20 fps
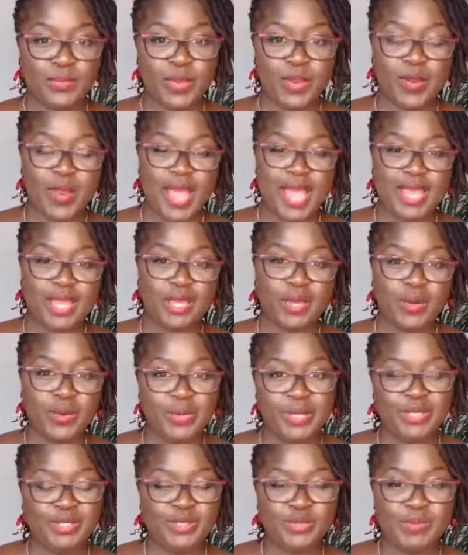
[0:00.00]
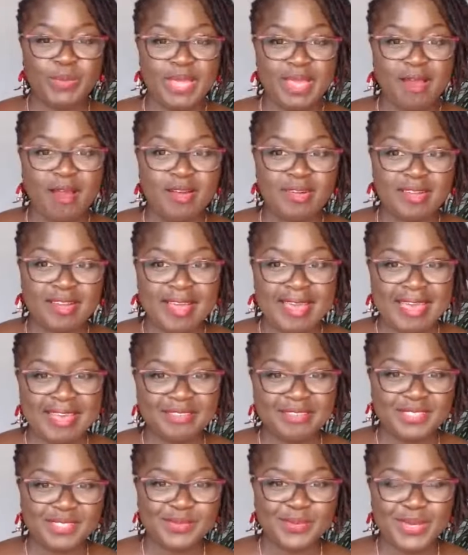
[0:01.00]
is where I go into my
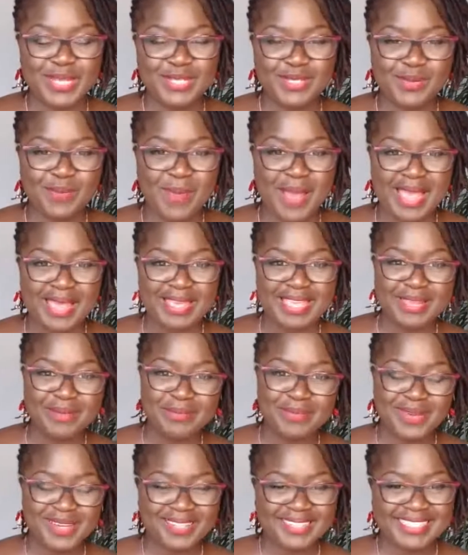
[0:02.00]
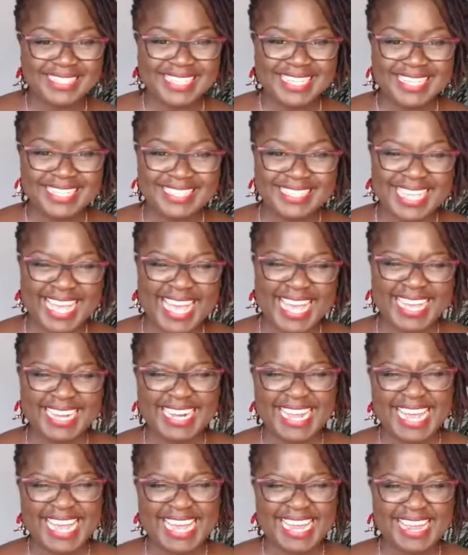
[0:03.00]
archives, into my inboxes,
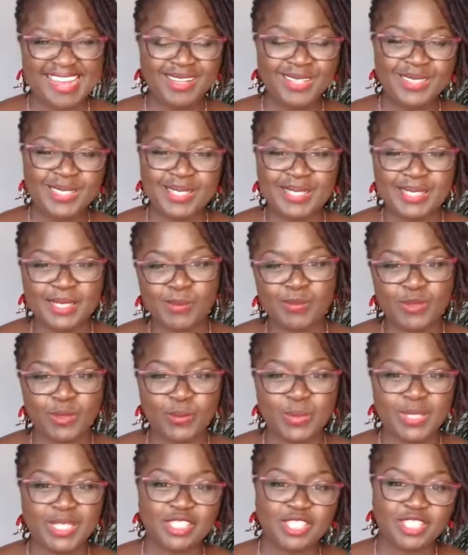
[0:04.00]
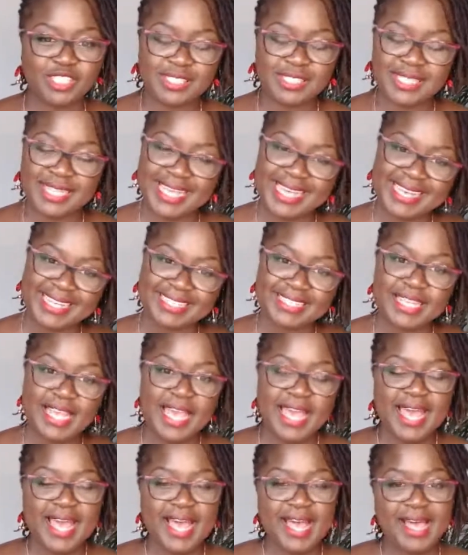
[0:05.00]
and I answer some of the questions that
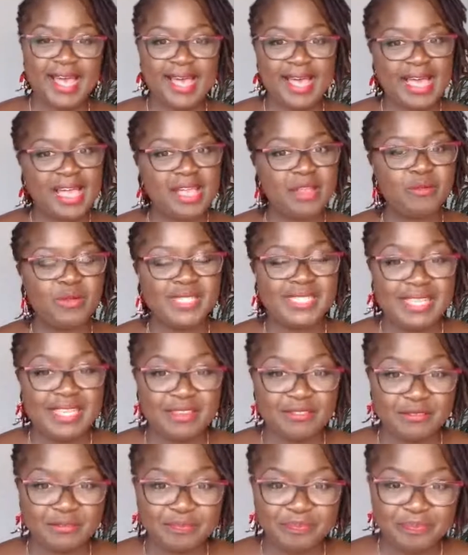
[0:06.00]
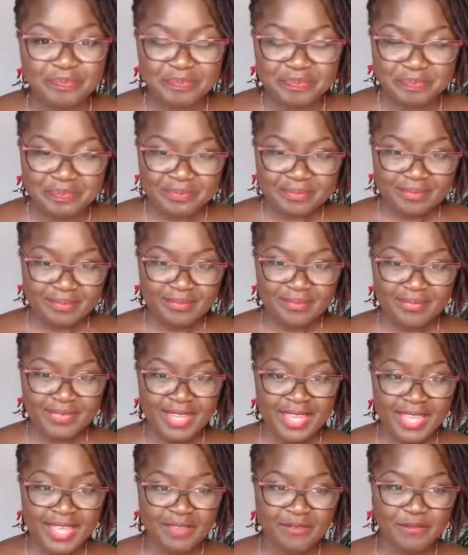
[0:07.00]
I receive.
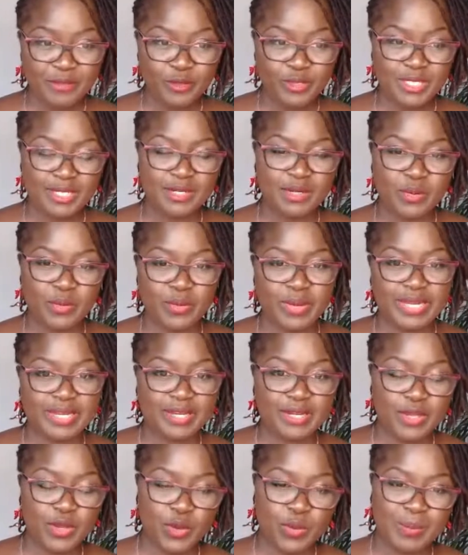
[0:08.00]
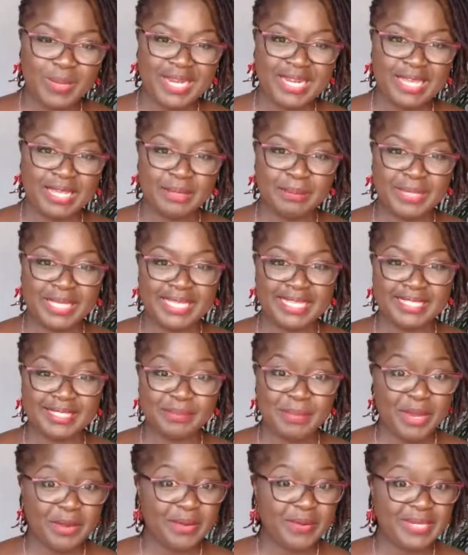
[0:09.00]
If you didn't already know, my name
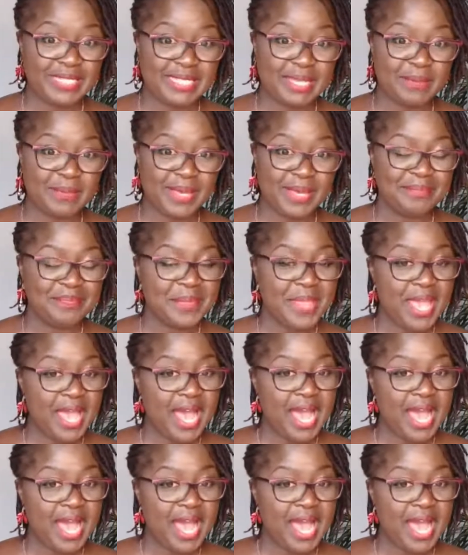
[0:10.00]
is Mary Razemba.